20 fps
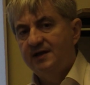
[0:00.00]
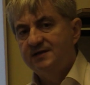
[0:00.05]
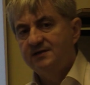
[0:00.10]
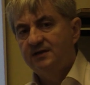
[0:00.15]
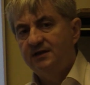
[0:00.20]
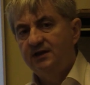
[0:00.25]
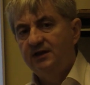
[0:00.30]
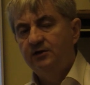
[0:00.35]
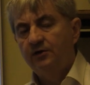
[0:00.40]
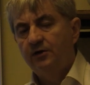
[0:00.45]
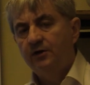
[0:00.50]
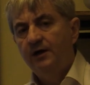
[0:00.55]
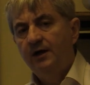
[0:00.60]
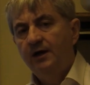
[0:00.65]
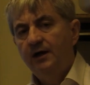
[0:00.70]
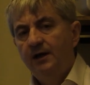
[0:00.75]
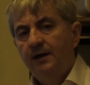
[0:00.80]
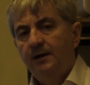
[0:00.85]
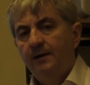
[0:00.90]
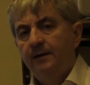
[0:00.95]
has an inner
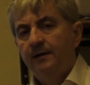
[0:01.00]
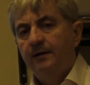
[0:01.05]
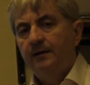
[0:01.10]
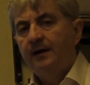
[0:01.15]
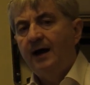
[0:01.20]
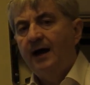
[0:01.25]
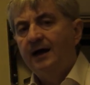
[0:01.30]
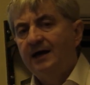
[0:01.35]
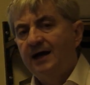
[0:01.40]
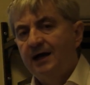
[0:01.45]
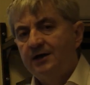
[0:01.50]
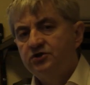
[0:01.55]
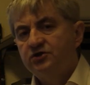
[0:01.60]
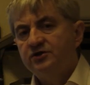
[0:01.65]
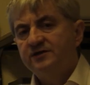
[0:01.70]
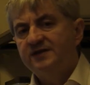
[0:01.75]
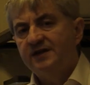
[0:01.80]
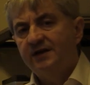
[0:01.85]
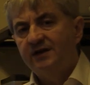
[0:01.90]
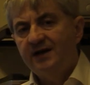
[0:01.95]

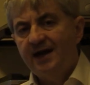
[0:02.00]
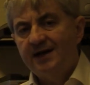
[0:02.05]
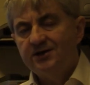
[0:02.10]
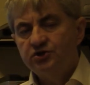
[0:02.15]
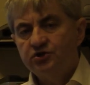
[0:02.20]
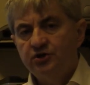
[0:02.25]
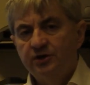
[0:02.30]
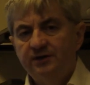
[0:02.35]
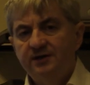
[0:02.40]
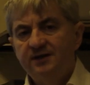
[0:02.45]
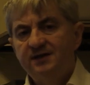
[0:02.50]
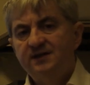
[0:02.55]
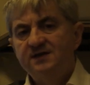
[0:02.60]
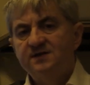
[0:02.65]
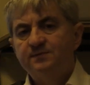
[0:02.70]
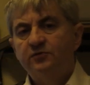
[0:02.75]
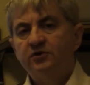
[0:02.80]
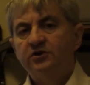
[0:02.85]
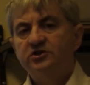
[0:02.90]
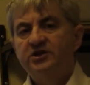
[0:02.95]
unconscious aggression, it
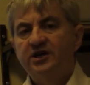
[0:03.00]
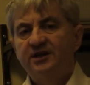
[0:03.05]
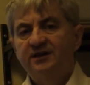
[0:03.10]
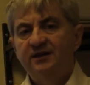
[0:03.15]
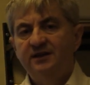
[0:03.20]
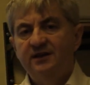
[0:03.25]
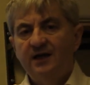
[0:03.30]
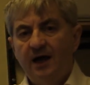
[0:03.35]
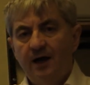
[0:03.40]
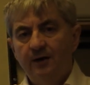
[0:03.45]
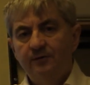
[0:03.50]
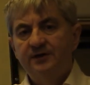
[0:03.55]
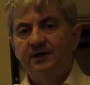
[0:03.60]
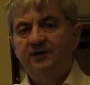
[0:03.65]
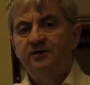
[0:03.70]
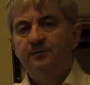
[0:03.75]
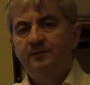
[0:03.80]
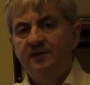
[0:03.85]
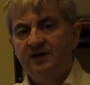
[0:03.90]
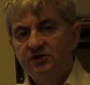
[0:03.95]
is projected out,
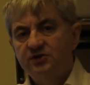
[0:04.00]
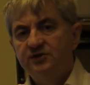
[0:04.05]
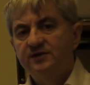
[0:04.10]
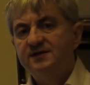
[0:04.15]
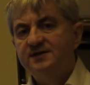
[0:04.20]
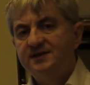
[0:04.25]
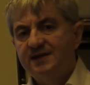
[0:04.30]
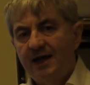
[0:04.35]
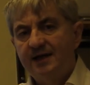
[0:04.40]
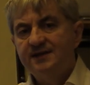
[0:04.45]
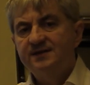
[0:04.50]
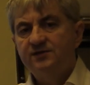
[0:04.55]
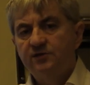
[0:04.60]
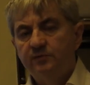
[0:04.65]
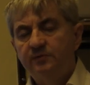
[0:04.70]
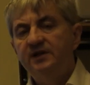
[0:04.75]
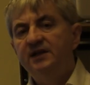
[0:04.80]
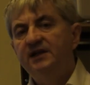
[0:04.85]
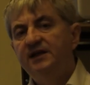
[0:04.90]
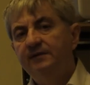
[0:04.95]
and the patient starts
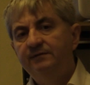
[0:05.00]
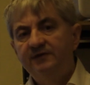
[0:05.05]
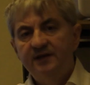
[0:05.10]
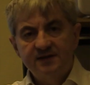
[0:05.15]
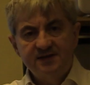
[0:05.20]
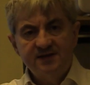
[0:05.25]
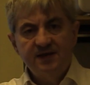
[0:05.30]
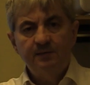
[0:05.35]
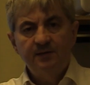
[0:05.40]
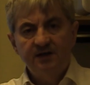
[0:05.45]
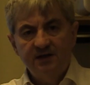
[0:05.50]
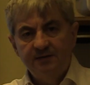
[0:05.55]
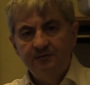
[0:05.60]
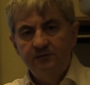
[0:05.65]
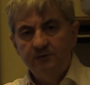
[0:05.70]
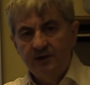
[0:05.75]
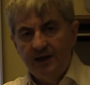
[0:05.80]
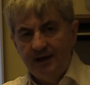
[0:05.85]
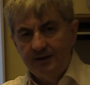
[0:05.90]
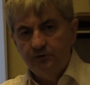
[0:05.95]
to believe that somebody
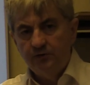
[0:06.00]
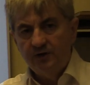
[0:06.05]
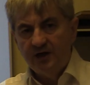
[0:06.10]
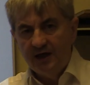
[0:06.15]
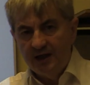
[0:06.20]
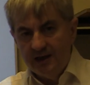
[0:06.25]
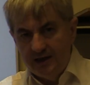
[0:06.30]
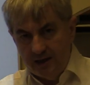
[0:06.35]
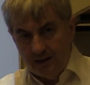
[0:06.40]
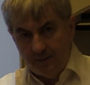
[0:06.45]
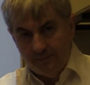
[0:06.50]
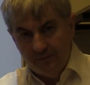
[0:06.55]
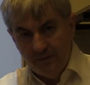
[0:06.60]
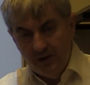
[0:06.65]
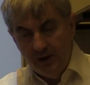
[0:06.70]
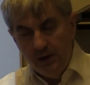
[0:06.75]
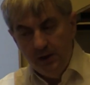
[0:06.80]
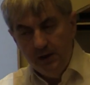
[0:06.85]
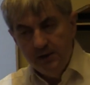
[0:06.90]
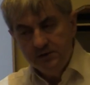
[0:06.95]
would like to kill him.
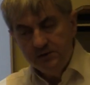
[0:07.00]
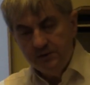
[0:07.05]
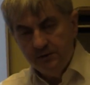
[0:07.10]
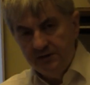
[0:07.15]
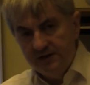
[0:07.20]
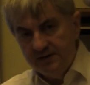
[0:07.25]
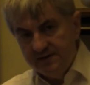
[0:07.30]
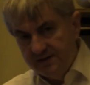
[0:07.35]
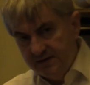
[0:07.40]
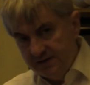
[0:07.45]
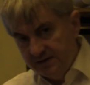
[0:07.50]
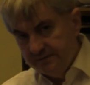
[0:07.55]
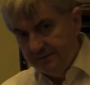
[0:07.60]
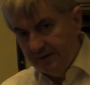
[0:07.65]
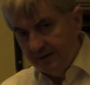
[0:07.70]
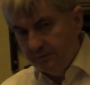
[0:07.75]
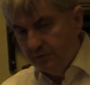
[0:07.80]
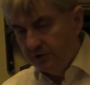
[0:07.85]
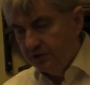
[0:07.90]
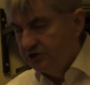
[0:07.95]
So this is
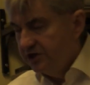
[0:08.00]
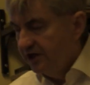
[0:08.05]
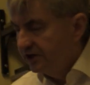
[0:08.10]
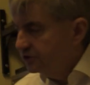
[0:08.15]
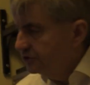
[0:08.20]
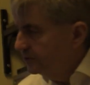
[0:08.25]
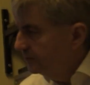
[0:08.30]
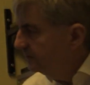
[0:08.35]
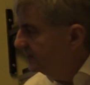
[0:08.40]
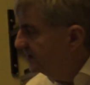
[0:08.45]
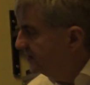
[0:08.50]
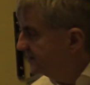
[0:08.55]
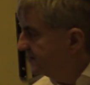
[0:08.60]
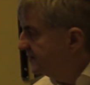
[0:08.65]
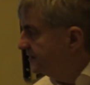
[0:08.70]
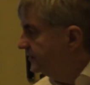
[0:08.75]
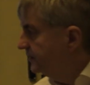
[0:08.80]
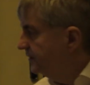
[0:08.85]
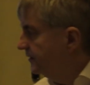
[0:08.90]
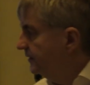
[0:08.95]
what projection
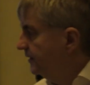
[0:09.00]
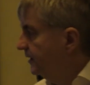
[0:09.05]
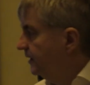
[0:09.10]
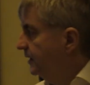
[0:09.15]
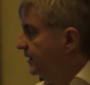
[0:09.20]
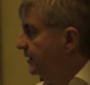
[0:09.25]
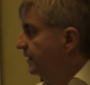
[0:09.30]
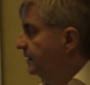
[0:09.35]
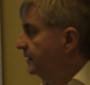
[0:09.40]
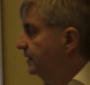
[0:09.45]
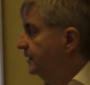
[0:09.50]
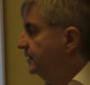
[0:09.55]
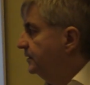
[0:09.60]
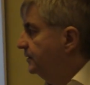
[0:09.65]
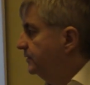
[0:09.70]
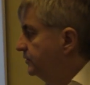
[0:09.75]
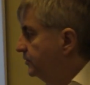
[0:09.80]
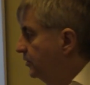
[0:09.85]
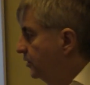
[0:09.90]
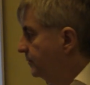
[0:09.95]
means in
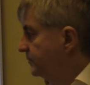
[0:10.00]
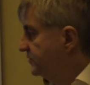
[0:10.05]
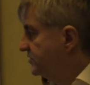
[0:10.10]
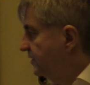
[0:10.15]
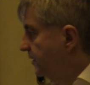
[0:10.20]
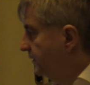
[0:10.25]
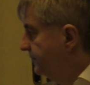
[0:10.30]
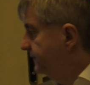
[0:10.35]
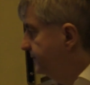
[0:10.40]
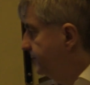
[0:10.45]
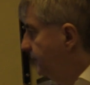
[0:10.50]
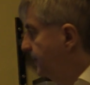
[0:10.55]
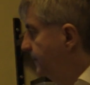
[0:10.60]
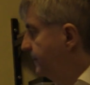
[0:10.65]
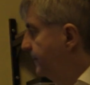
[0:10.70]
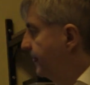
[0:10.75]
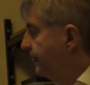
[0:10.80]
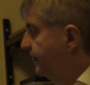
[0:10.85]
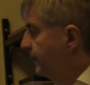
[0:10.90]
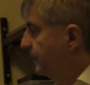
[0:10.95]
the terms of
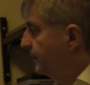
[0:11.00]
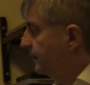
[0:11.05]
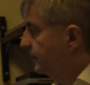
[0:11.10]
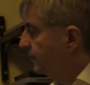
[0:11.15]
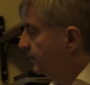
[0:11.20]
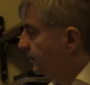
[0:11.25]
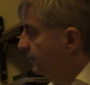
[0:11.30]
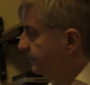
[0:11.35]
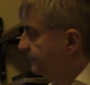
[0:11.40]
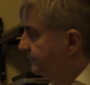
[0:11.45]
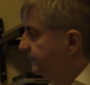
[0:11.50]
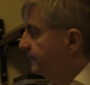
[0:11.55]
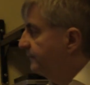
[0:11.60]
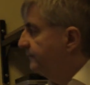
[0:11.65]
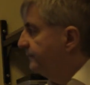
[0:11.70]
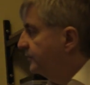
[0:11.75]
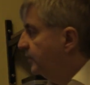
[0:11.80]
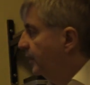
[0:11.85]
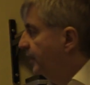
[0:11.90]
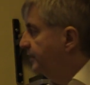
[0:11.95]

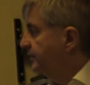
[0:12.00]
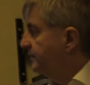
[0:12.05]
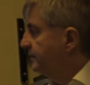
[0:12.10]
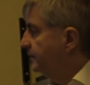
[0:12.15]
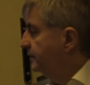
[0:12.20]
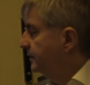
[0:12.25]
Freud